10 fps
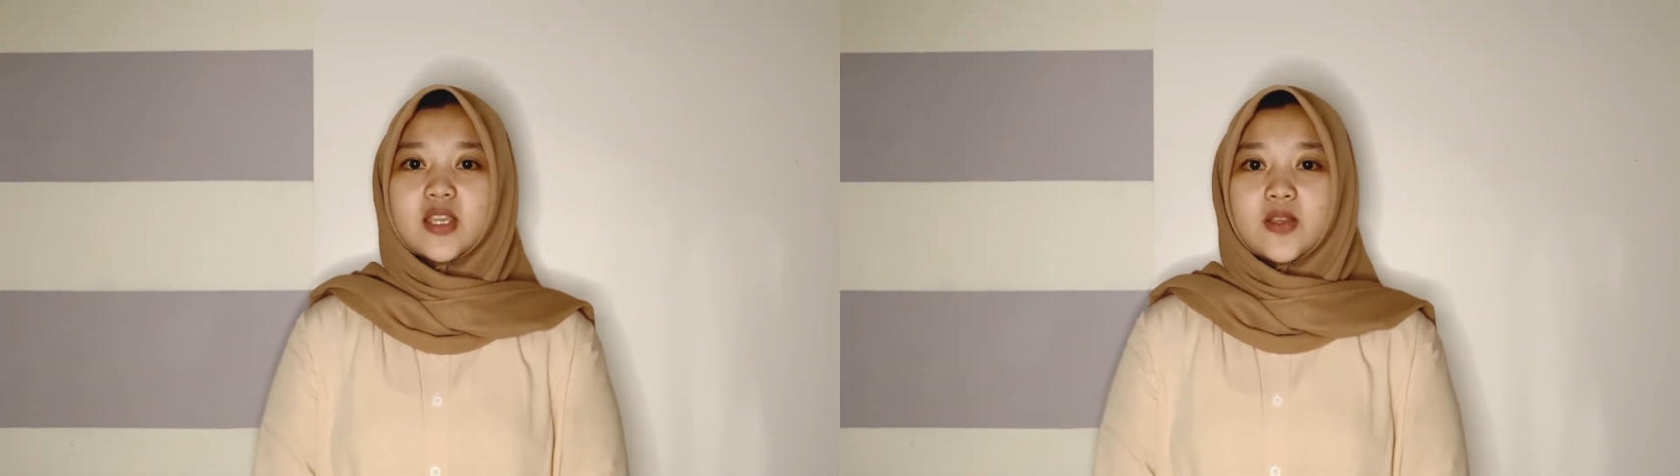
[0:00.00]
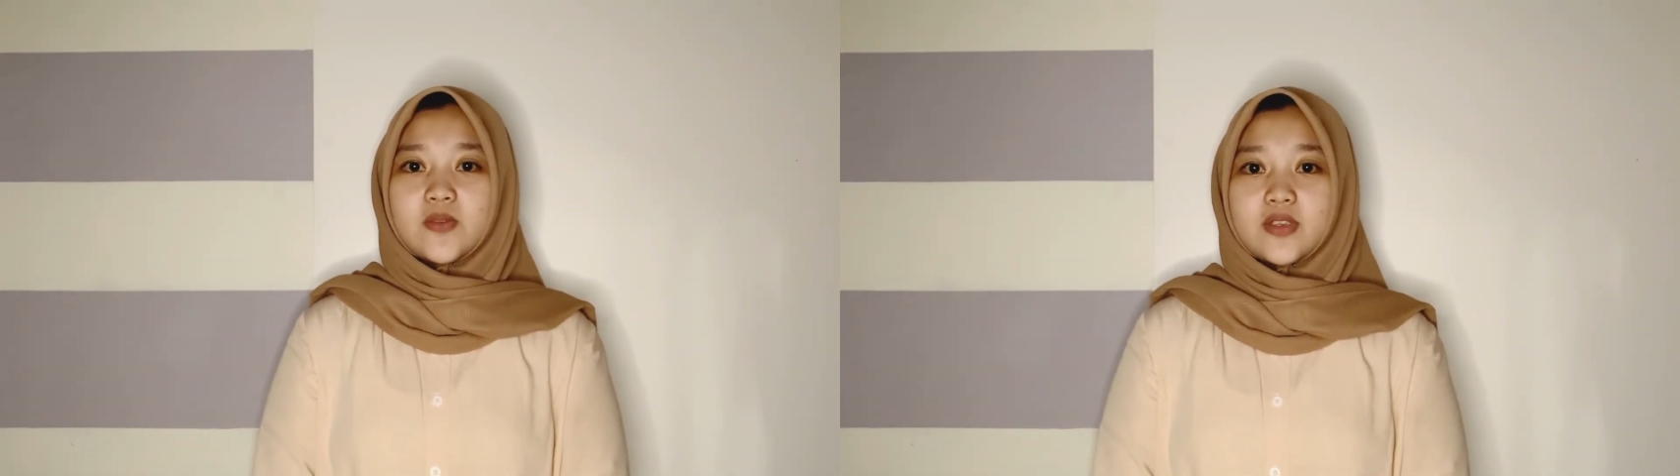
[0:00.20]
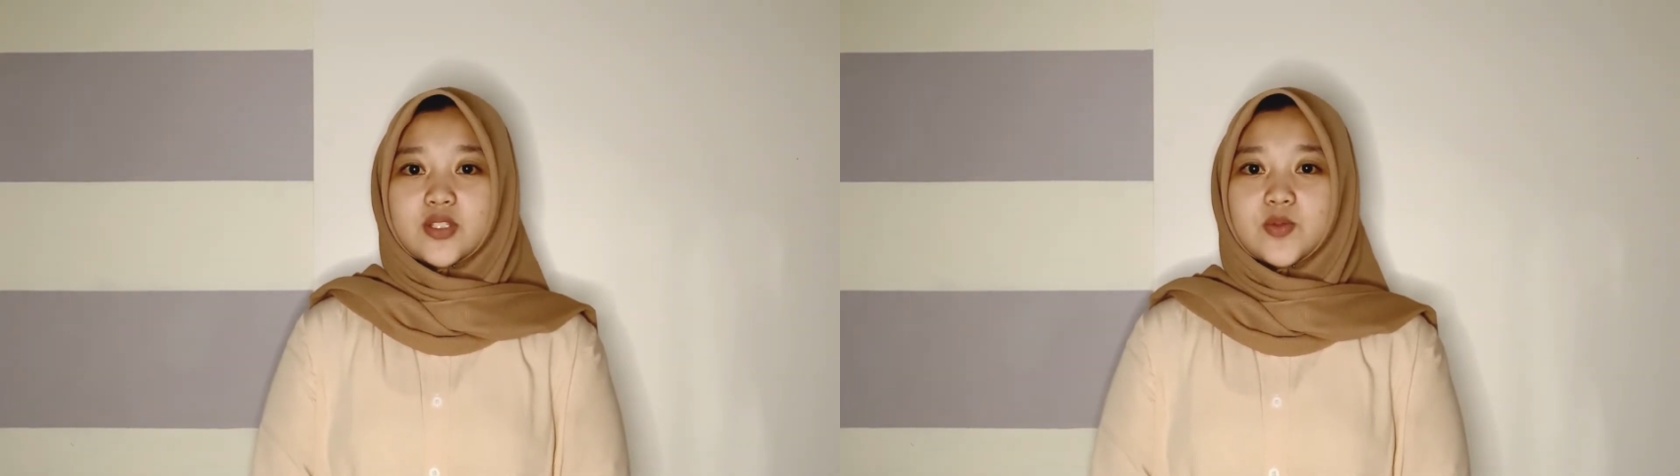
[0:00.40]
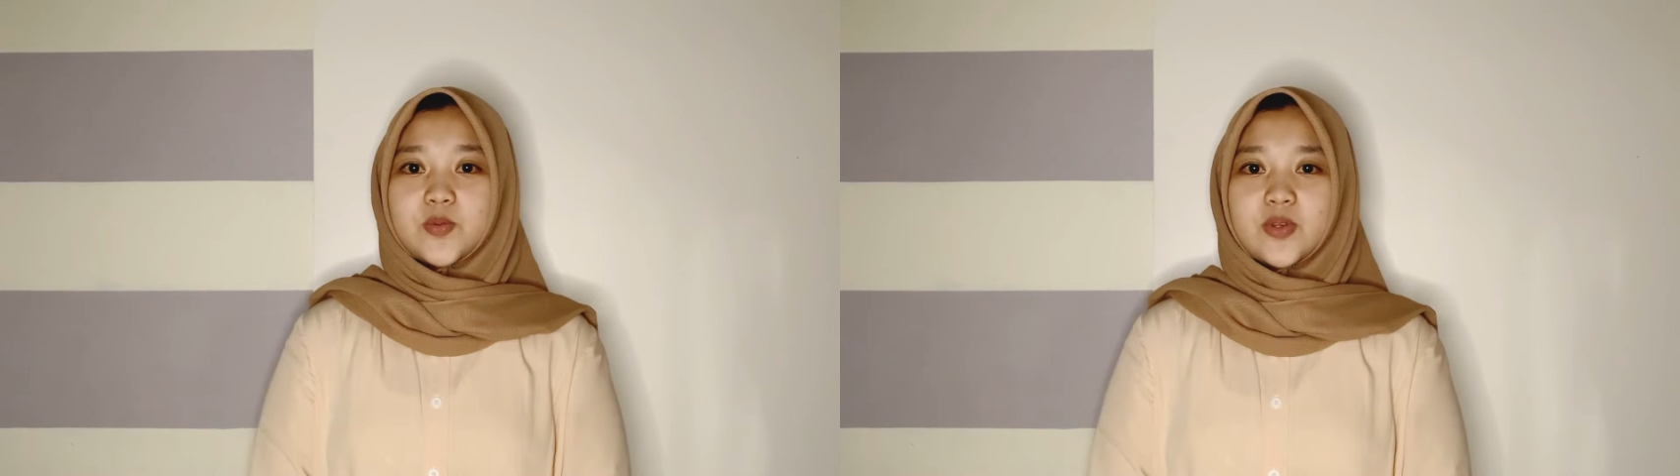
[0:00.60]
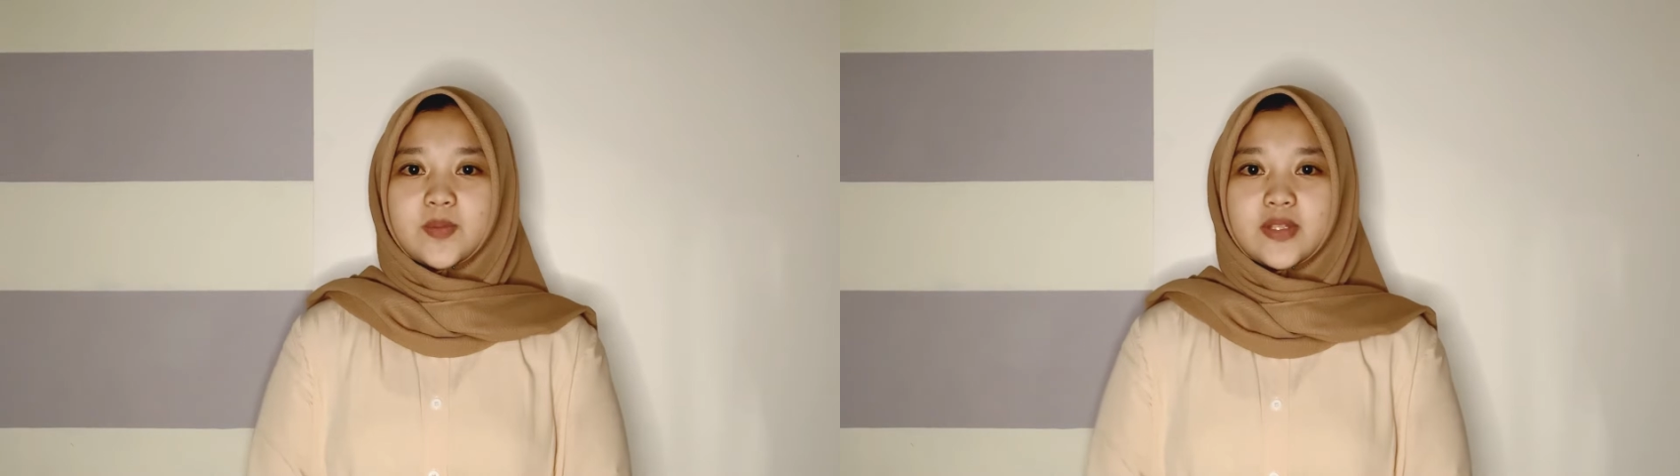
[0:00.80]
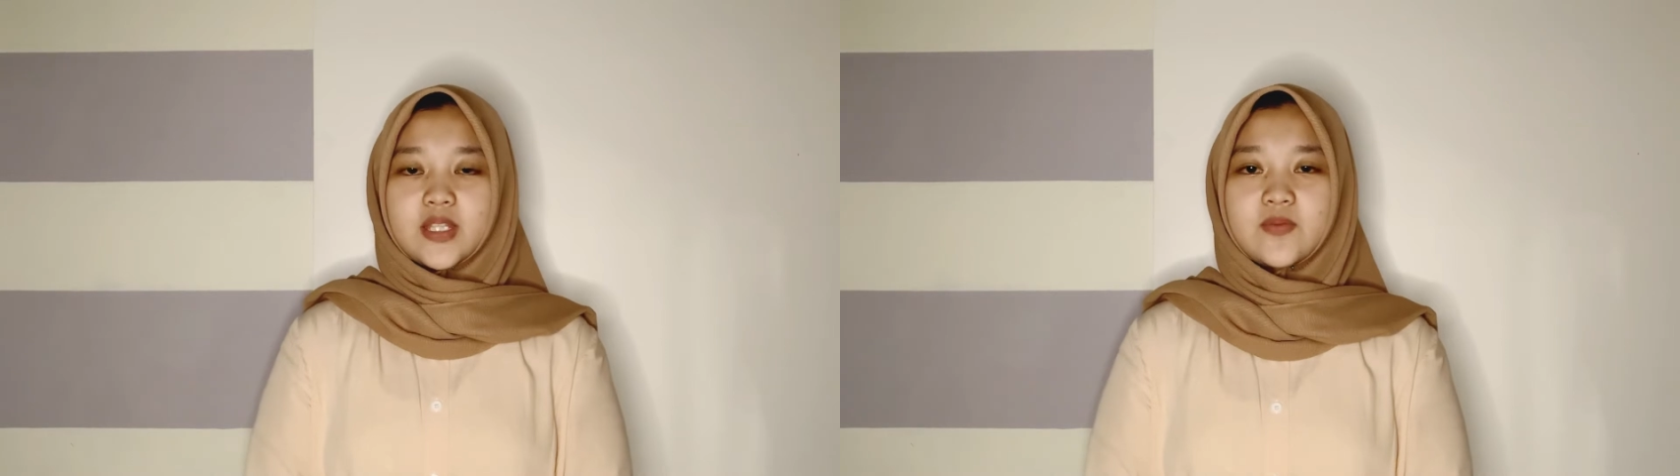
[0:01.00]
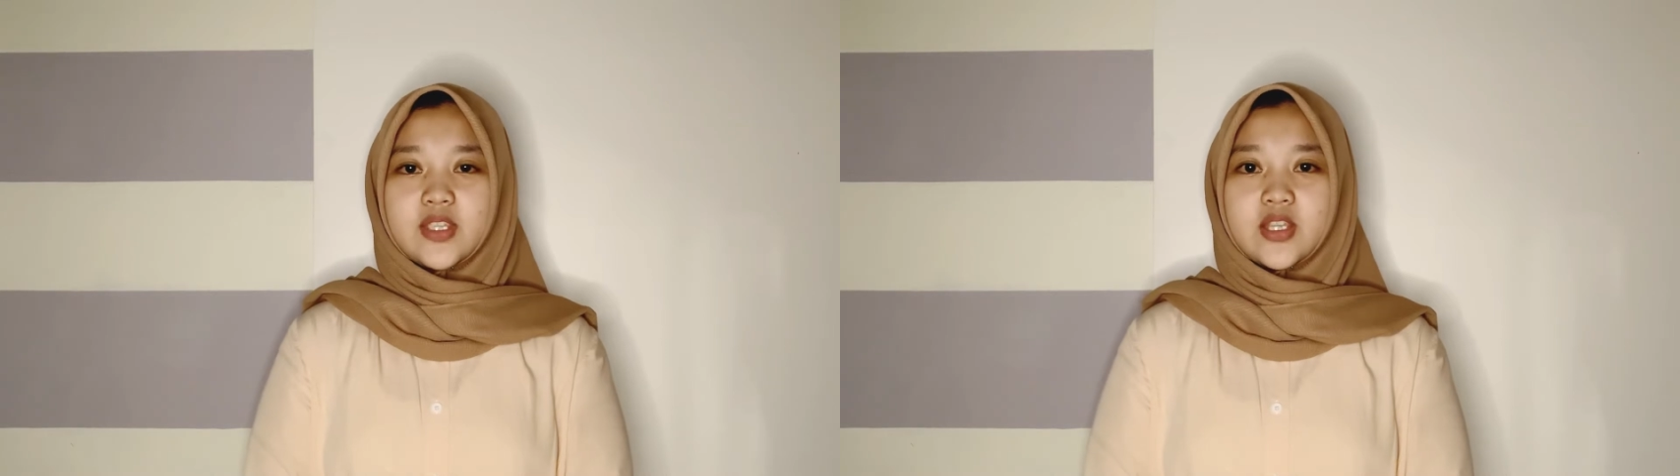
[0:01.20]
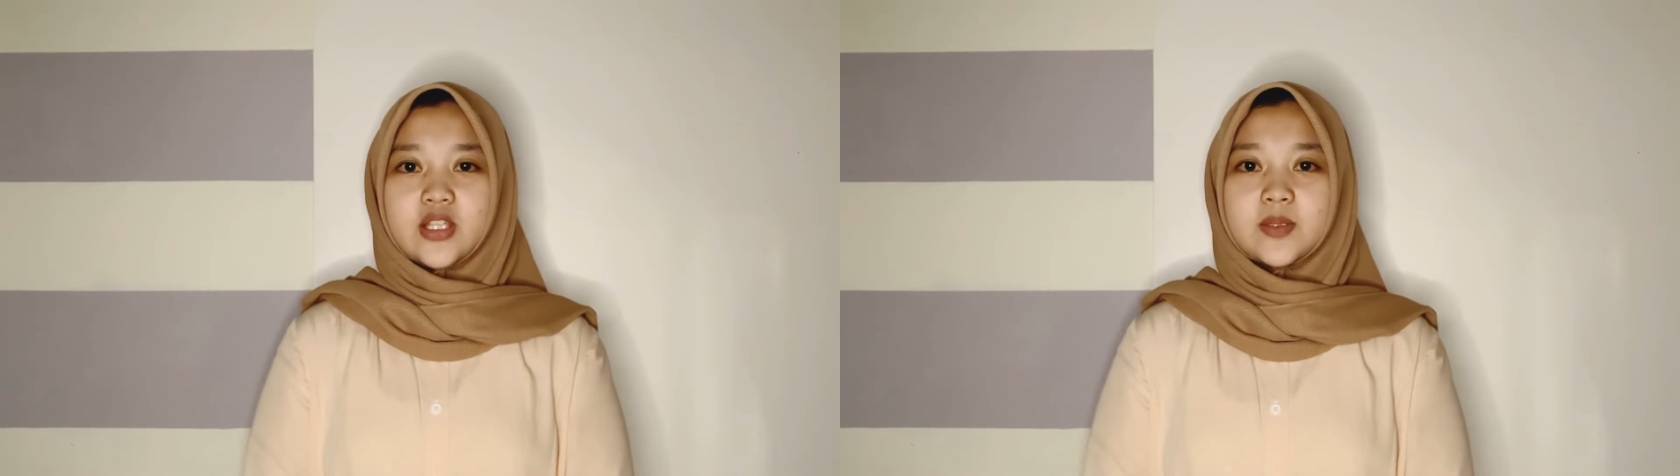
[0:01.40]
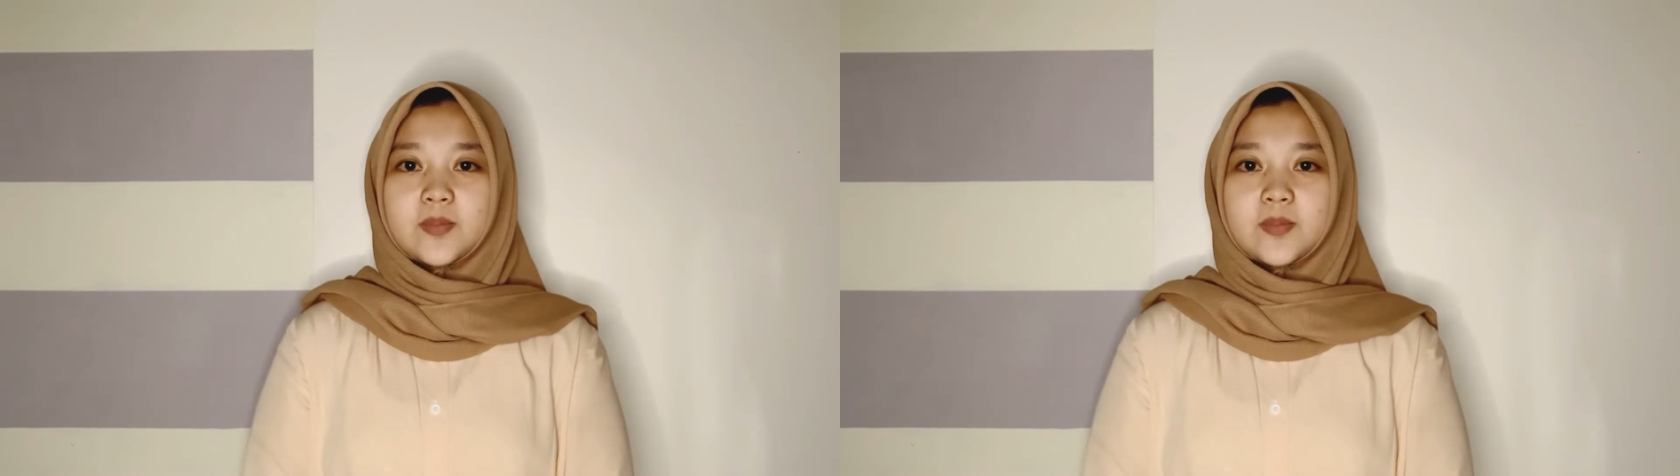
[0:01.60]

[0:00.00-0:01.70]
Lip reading: which women without